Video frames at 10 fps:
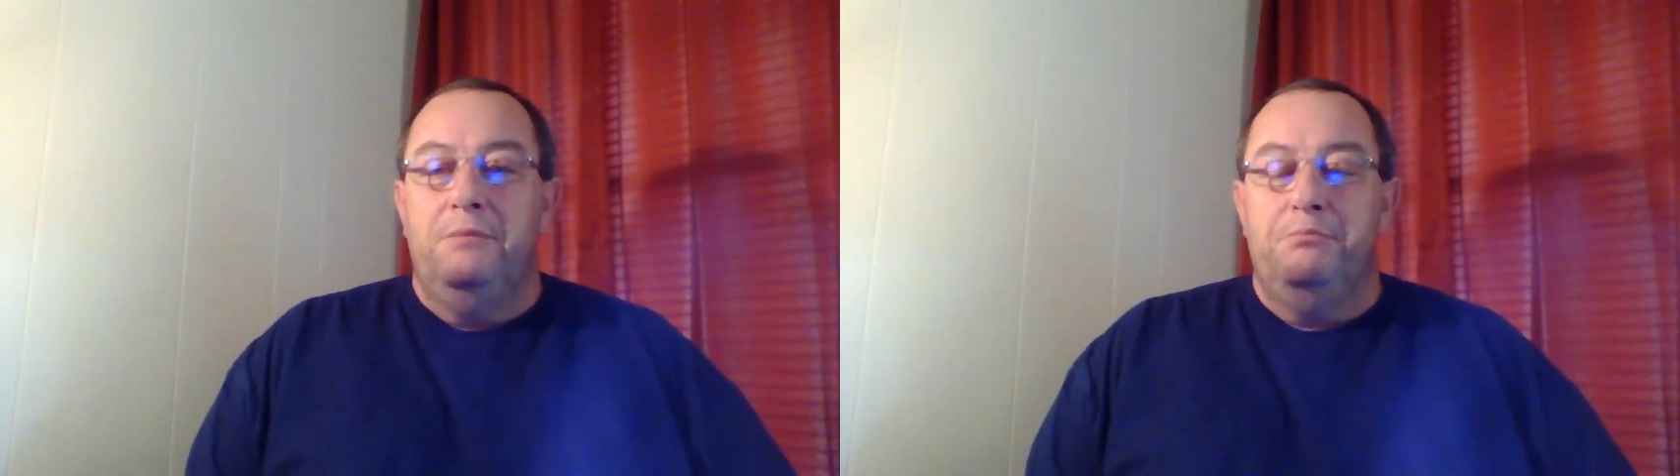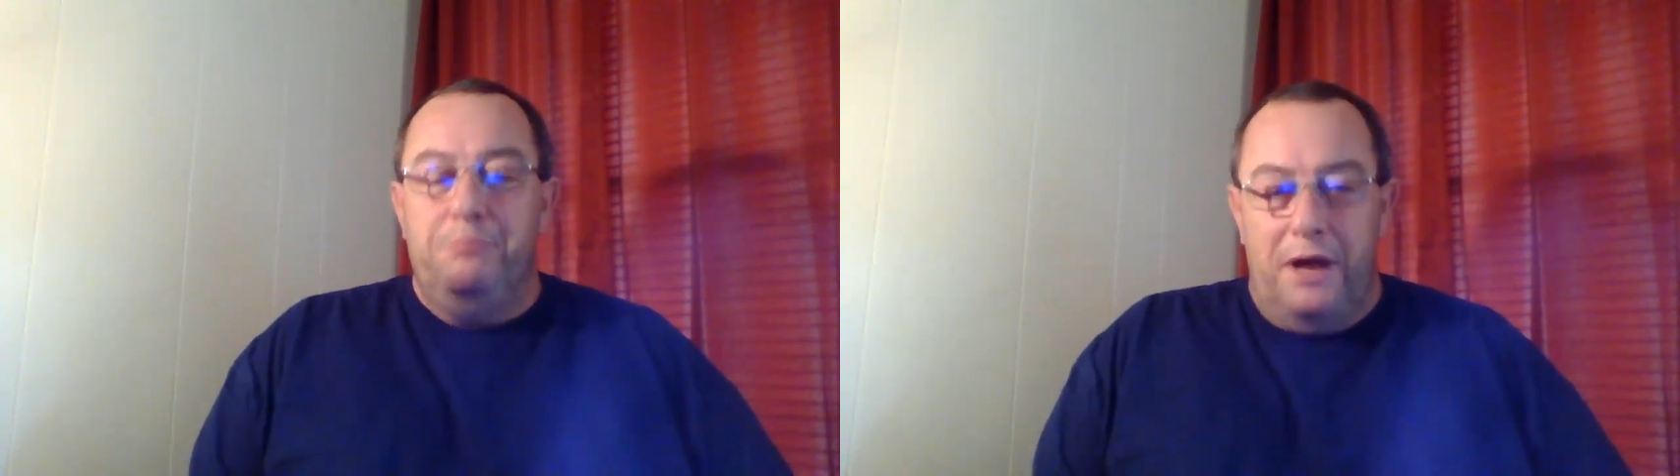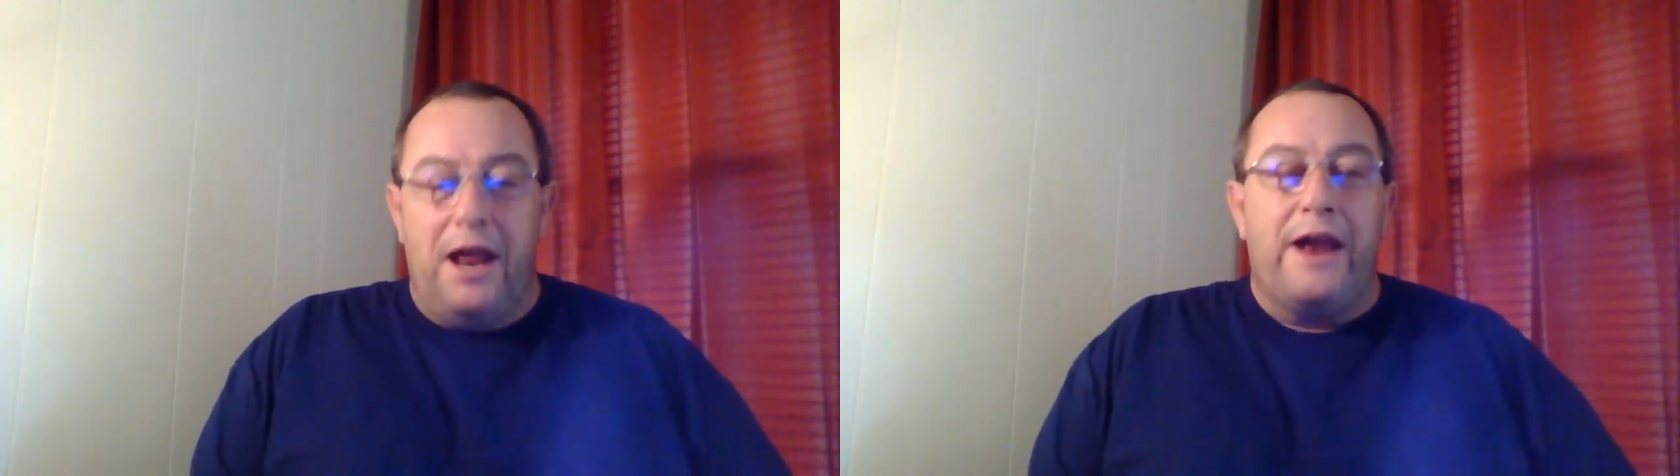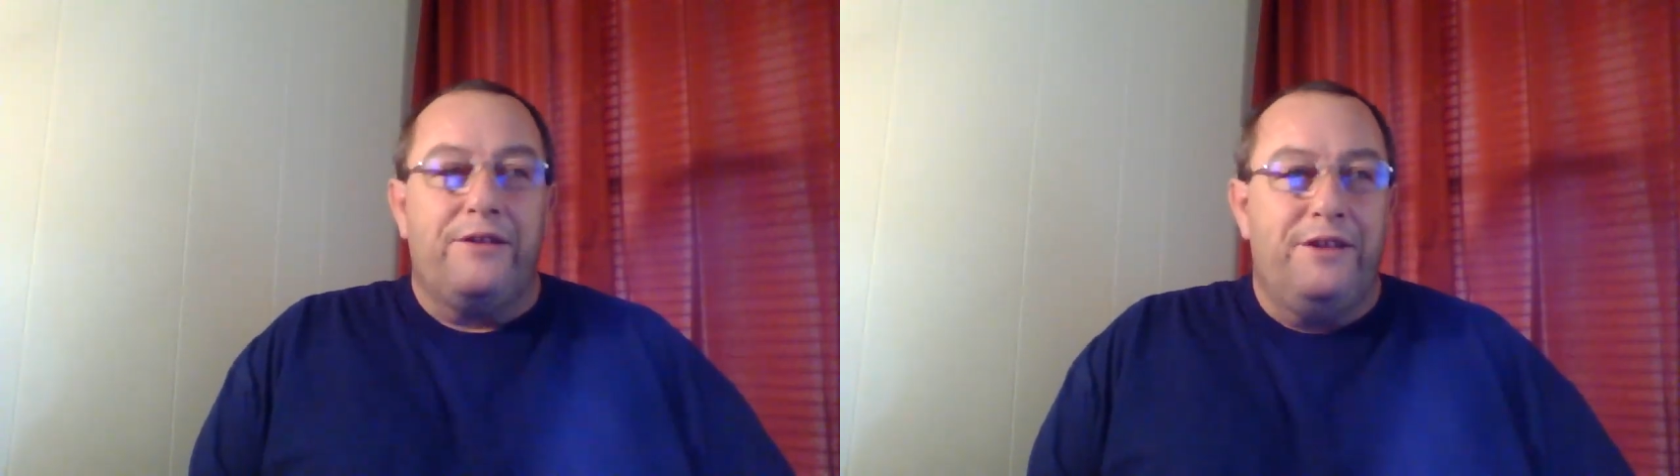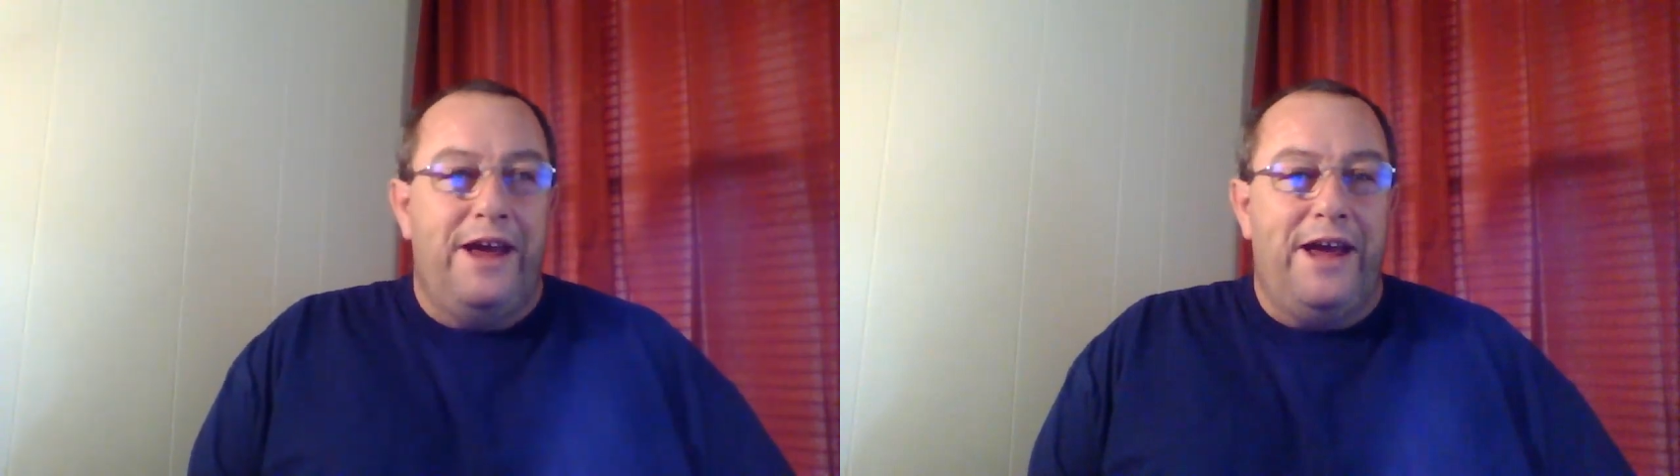a lot
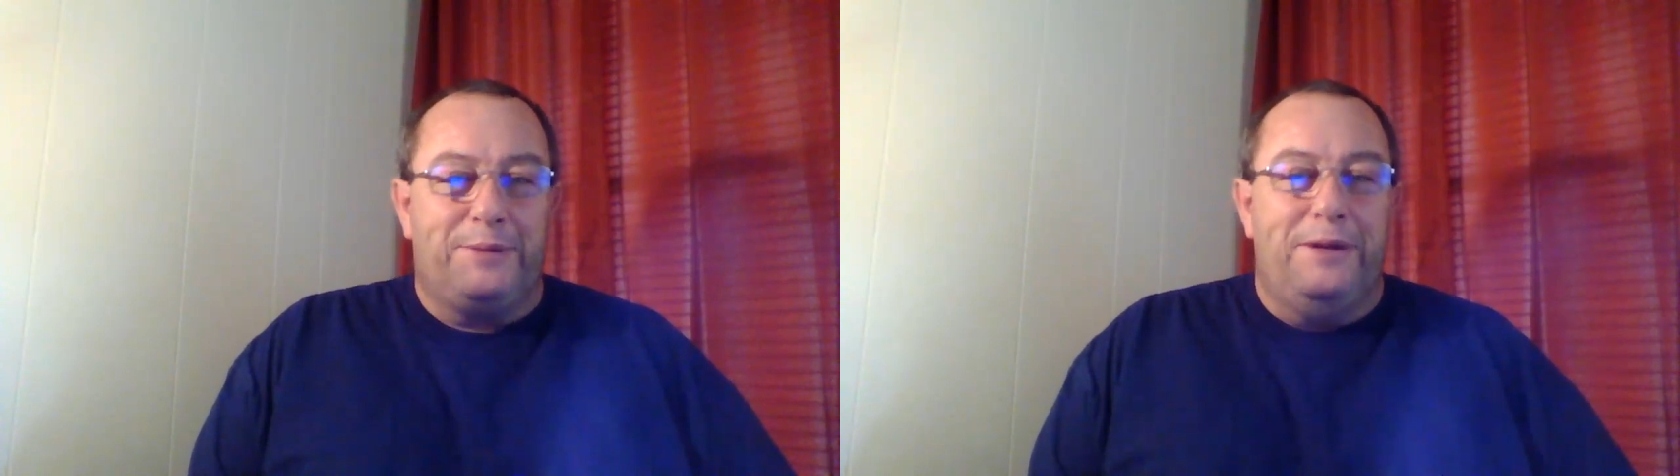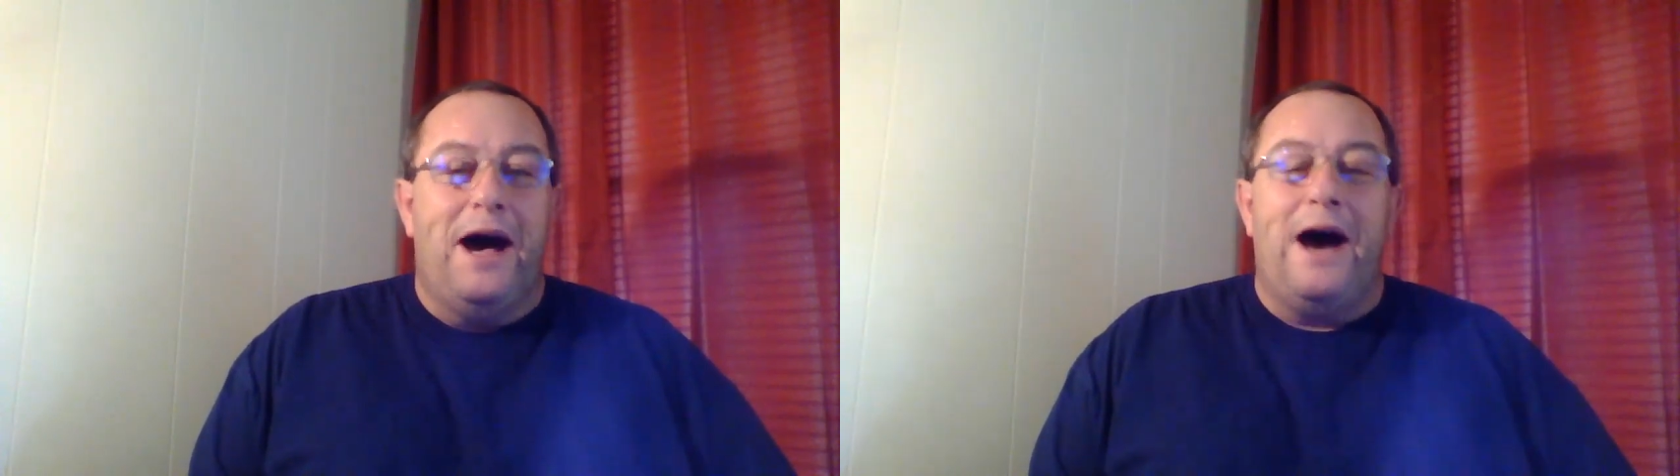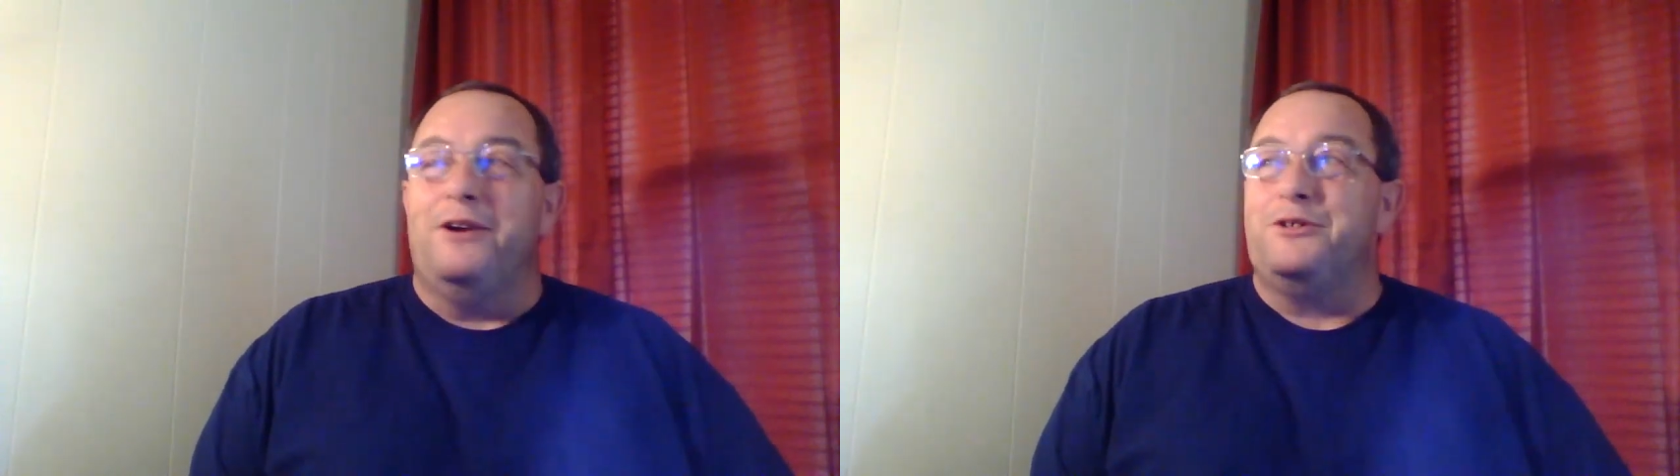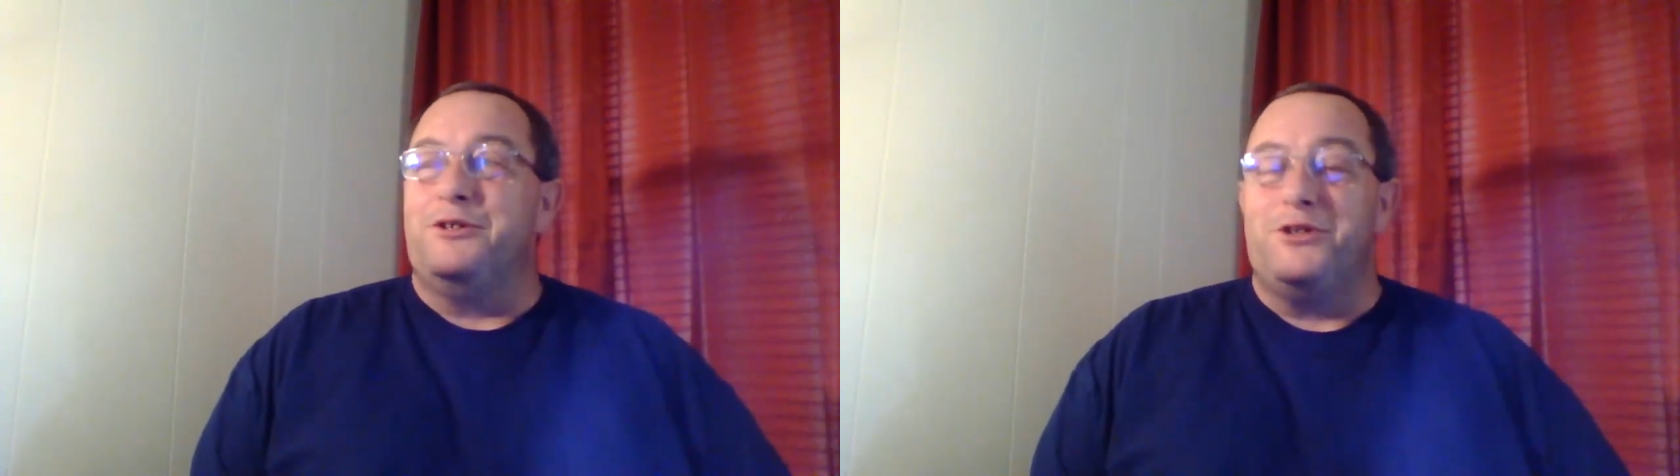of the expediters